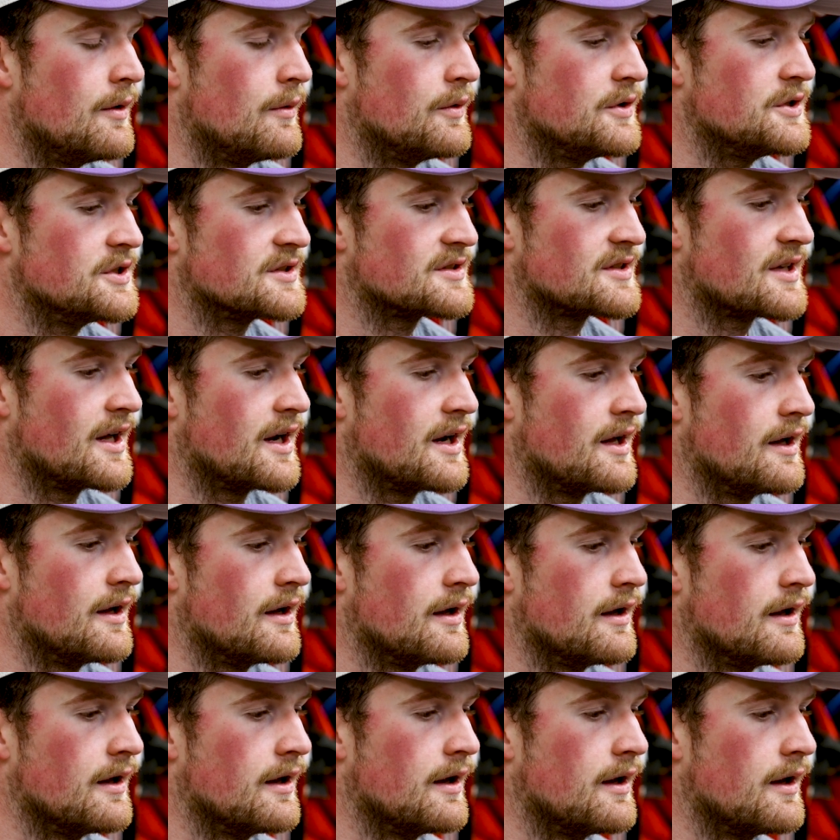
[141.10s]
we just
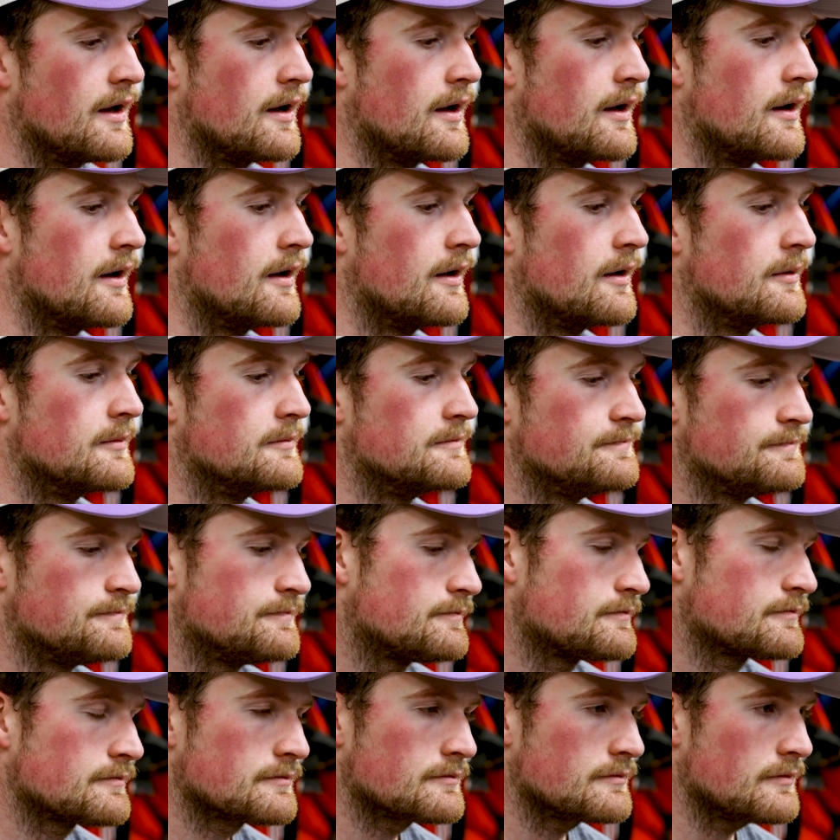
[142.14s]
gotta um,
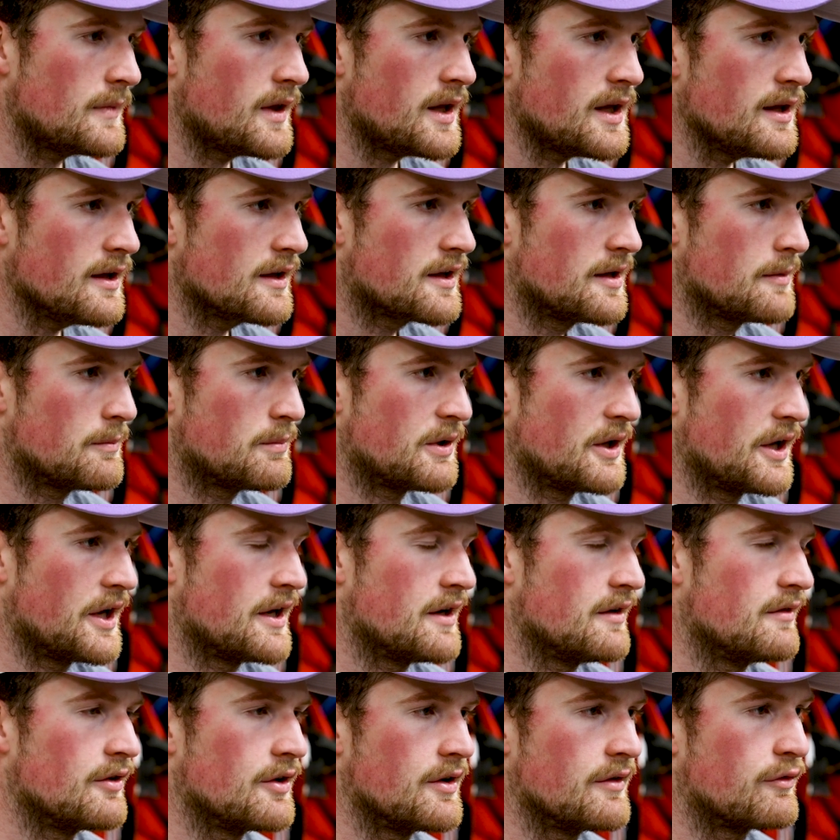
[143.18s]
keep playing
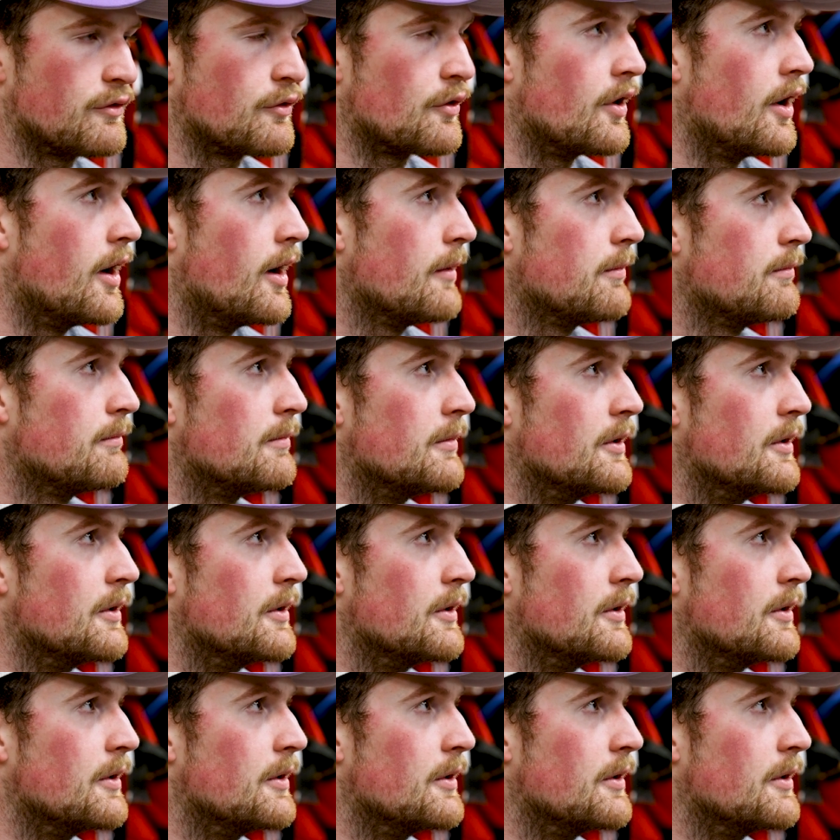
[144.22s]
even if we're up,